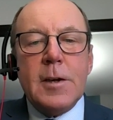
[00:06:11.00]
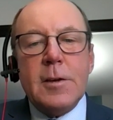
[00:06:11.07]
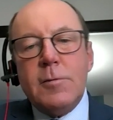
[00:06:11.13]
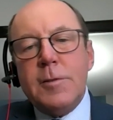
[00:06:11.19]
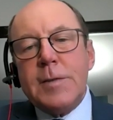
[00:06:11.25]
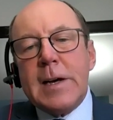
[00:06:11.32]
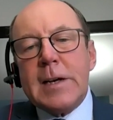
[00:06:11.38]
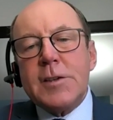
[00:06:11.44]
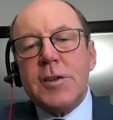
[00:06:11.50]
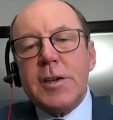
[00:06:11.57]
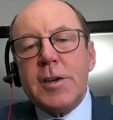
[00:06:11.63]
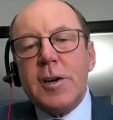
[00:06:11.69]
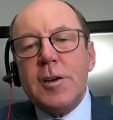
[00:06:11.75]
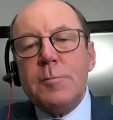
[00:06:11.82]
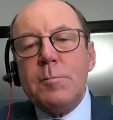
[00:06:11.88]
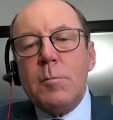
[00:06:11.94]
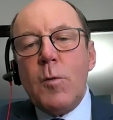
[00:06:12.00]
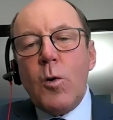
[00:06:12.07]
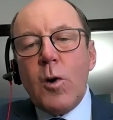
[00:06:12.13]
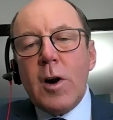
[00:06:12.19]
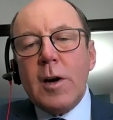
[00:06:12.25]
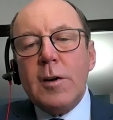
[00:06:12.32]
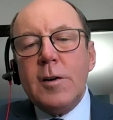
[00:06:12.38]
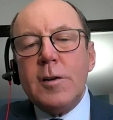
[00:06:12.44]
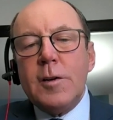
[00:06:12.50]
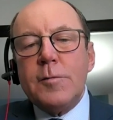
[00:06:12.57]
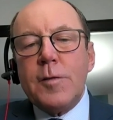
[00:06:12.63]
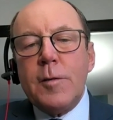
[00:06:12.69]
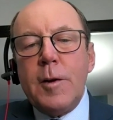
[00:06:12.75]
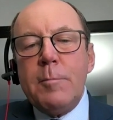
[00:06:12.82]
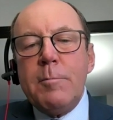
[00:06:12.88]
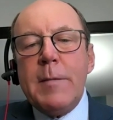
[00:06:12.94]
We've actually heard more
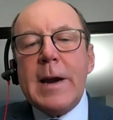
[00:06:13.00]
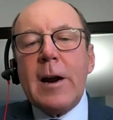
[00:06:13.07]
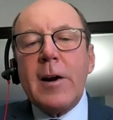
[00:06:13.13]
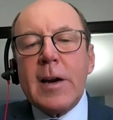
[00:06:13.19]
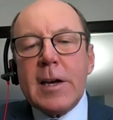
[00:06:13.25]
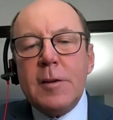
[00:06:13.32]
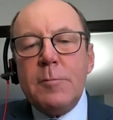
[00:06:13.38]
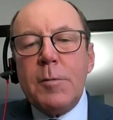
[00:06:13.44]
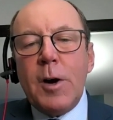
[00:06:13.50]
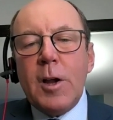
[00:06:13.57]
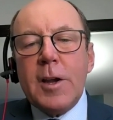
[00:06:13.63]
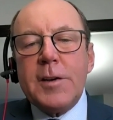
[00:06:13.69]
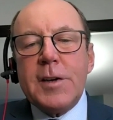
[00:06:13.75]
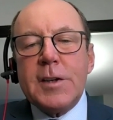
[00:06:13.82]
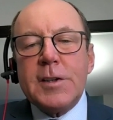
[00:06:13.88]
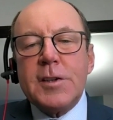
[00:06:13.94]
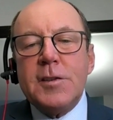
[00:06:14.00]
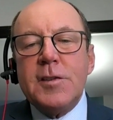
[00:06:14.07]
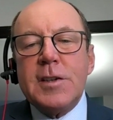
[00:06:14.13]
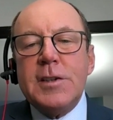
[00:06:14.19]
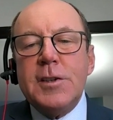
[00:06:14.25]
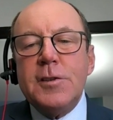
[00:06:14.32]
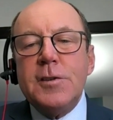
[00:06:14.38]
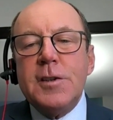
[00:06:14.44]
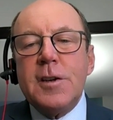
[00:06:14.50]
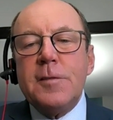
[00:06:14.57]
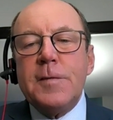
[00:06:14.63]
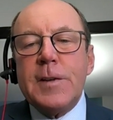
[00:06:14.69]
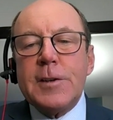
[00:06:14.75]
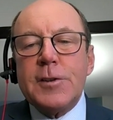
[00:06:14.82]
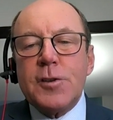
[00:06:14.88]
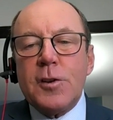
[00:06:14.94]
from American politicians and union
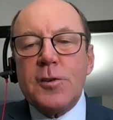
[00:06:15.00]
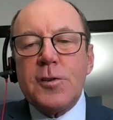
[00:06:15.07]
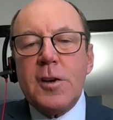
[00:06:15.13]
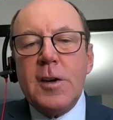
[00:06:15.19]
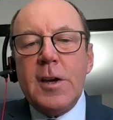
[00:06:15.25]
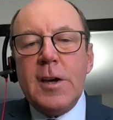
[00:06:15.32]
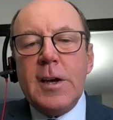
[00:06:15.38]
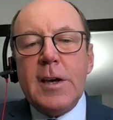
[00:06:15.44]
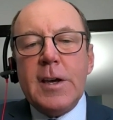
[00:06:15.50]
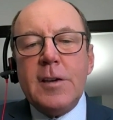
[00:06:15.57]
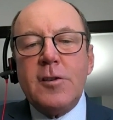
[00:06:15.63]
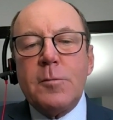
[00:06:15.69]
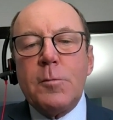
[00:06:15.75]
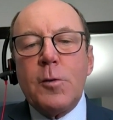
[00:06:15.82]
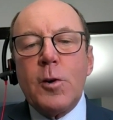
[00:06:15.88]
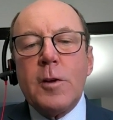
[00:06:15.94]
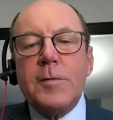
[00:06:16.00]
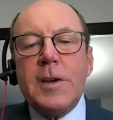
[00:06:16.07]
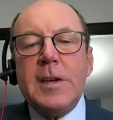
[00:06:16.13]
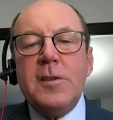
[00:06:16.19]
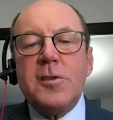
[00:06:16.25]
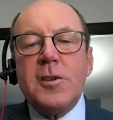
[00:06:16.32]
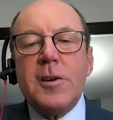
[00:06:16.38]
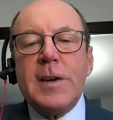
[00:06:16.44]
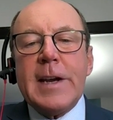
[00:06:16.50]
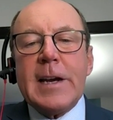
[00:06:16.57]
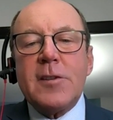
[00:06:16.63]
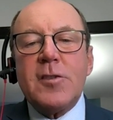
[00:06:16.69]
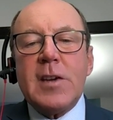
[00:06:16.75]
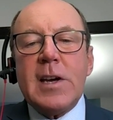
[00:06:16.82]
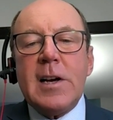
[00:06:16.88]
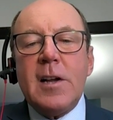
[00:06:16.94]
officials in support of Keystone
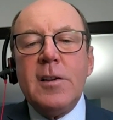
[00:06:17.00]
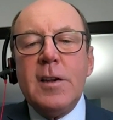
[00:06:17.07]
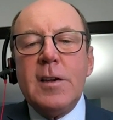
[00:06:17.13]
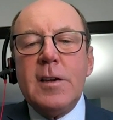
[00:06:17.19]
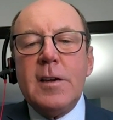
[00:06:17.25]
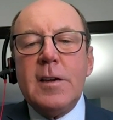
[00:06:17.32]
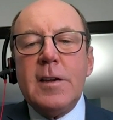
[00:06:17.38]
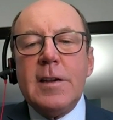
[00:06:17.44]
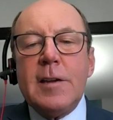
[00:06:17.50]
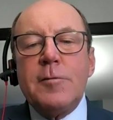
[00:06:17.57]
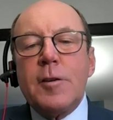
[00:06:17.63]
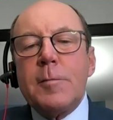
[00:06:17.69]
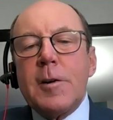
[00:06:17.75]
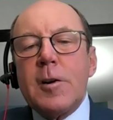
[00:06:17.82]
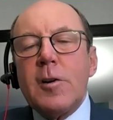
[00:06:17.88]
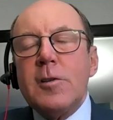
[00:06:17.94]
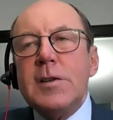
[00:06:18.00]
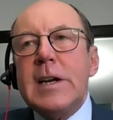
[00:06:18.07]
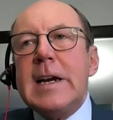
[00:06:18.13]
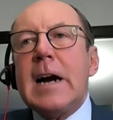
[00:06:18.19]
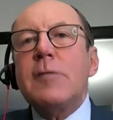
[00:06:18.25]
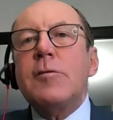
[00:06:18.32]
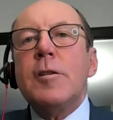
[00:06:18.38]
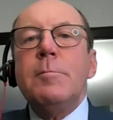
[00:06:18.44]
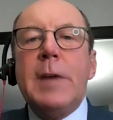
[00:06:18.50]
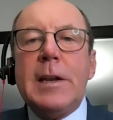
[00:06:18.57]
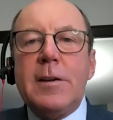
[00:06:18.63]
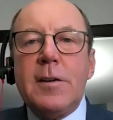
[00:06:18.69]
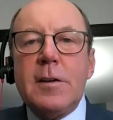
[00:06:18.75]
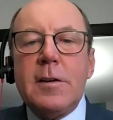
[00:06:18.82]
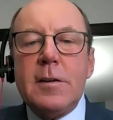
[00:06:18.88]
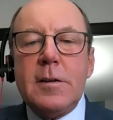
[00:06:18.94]
XL than from our own
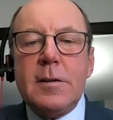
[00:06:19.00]
government.